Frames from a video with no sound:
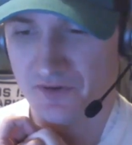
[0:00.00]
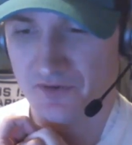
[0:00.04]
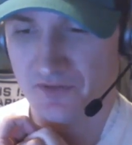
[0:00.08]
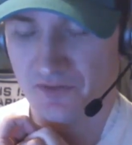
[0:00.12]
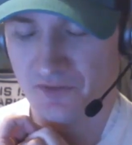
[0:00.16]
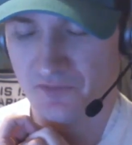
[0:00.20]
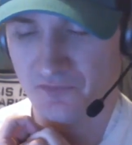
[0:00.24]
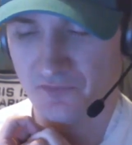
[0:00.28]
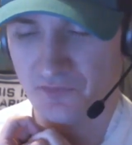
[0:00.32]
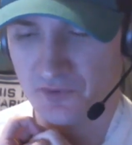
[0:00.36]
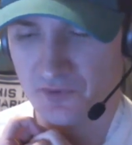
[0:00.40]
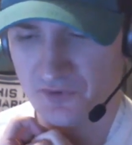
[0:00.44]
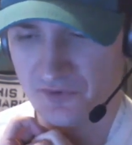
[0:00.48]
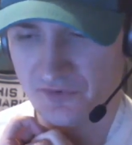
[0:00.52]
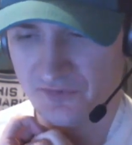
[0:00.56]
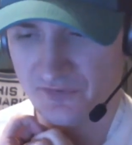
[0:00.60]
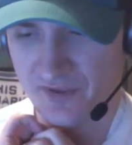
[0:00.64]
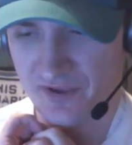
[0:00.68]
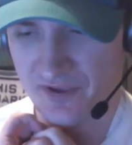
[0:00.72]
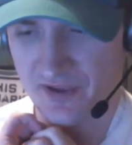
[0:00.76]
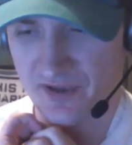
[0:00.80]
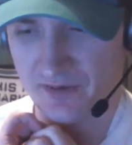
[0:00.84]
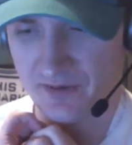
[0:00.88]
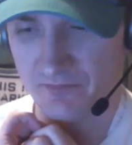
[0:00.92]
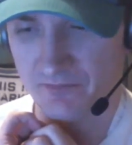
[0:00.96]
The first
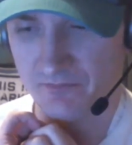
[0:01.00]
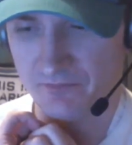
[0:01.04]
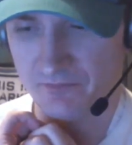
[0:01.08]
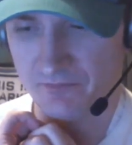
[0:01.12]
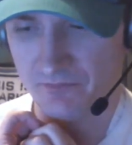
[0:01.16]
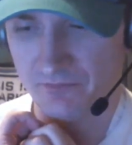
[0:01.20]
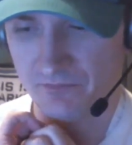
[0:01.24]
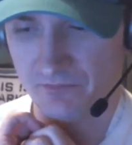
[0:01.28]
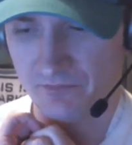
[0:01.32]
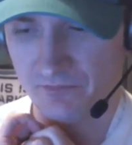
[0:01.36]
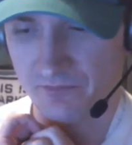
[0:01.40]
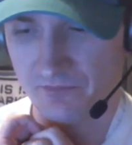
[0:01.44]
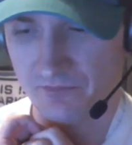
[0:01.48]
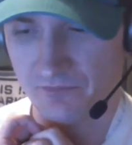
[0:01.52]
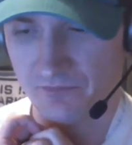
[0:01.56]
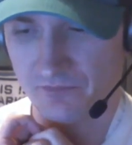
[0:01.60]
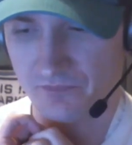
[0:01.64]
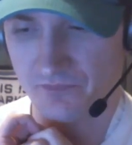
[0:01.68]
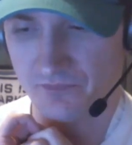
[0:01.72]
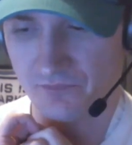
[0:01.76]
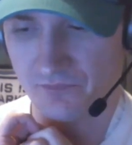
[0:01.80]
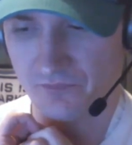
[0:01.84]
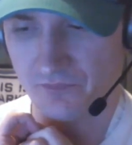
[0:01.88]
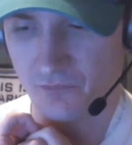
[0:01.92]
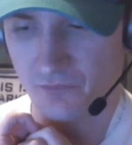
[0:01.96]
name
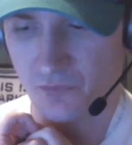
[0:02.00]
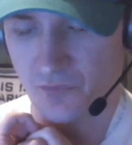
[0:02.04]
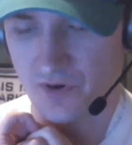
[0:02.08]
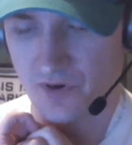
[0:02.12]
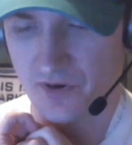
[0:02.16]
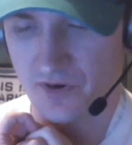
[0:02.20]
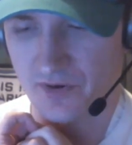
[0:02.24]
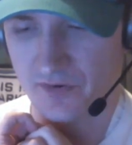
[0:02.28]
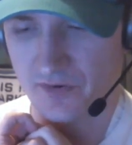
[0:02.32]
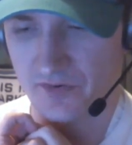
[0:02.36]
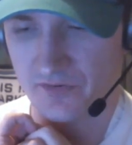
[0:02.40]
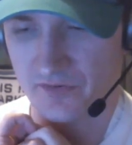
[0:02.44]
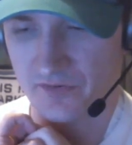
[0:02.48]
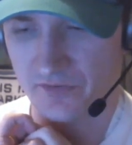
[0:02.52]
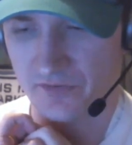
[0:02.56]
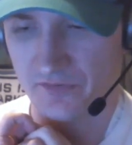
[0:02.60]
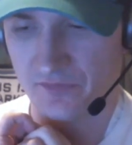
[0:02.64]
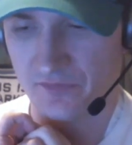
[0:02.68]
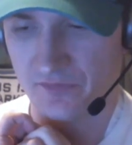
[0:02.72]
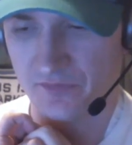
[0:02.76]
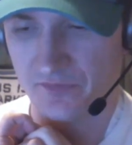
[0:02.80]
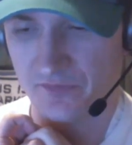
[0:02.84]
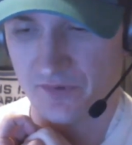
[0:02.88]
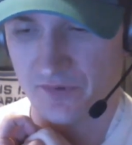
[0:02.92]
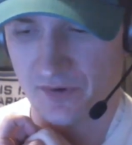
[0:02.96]

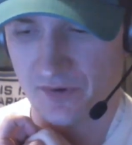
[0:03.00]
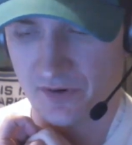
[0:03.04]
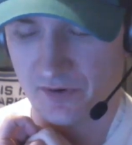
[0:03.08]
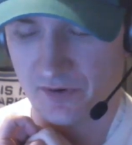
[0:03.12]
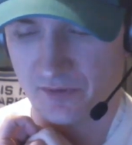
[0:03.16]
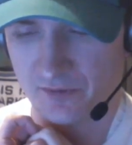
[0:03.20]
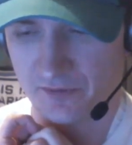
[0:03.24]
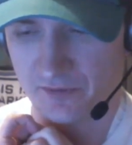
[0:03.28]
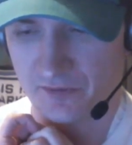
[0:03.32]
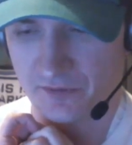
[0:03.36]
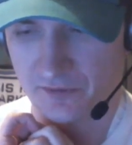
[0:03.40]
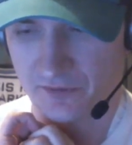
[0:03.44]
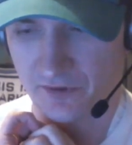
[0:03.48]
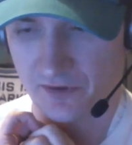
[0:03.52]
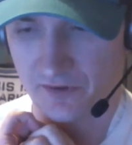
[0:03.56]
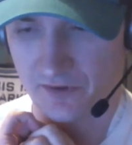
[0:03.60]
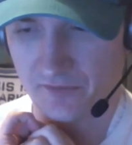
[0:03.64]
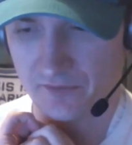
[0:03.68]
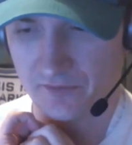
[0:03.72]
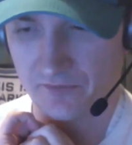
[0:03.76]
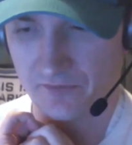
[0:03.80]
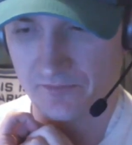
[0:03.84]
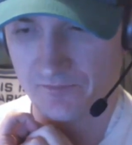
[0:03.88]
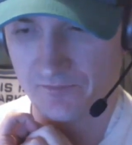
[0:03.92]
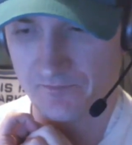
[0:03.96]
was Eric
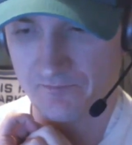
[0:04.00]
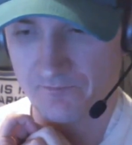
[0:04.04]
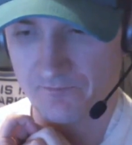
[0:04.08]
Lindros,